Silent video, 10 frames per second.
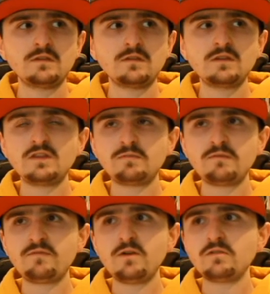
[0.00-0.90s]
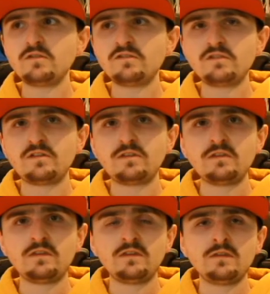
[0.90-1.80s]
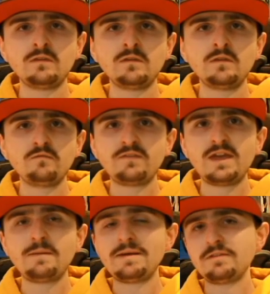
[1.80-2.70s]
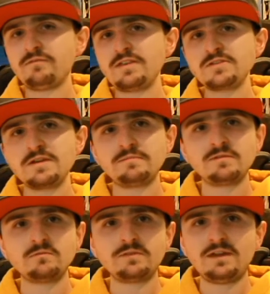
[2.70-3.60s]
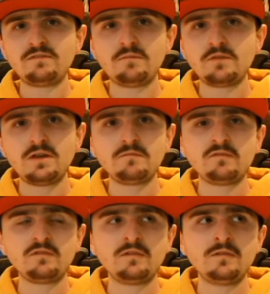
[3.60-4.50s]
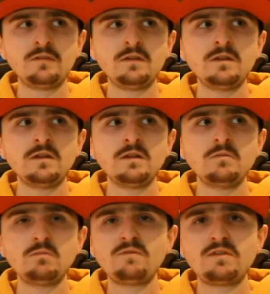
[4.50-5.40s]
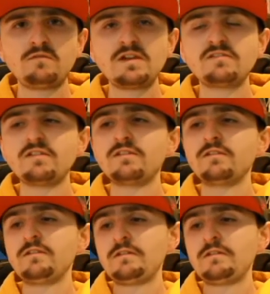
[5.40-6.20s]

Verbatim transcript: you need to be focused and forget about the friendships and all that sometimes, within reason.